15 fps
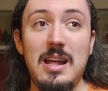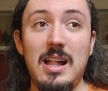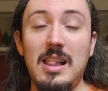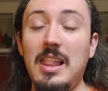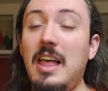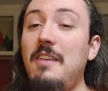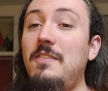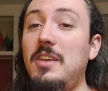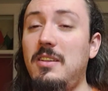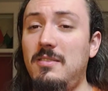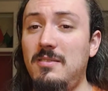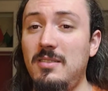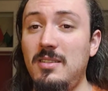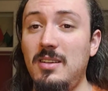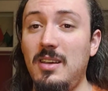
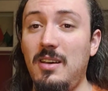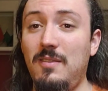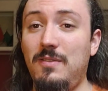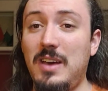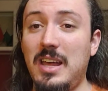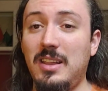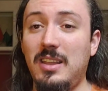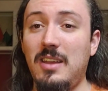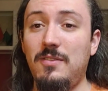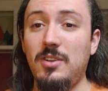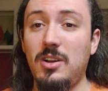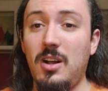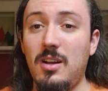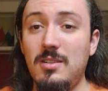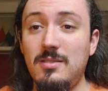11 of Violet
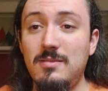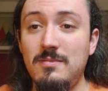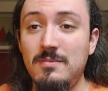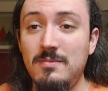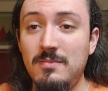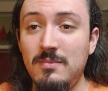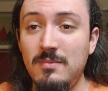Evergarden.